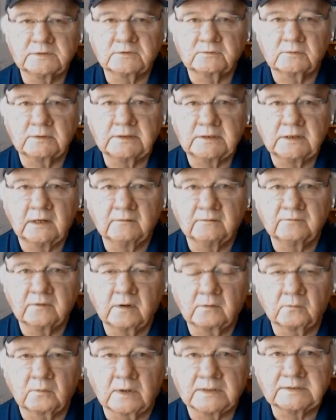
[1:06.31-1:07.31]
streak of
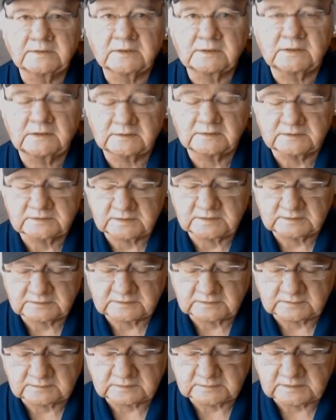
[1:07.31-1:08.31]
racing
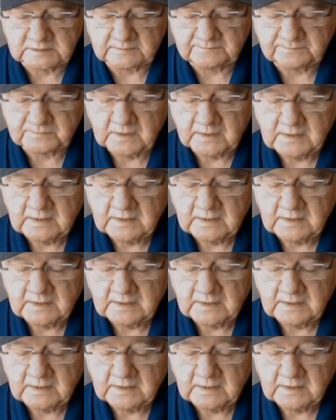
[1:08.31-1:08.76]
consistency.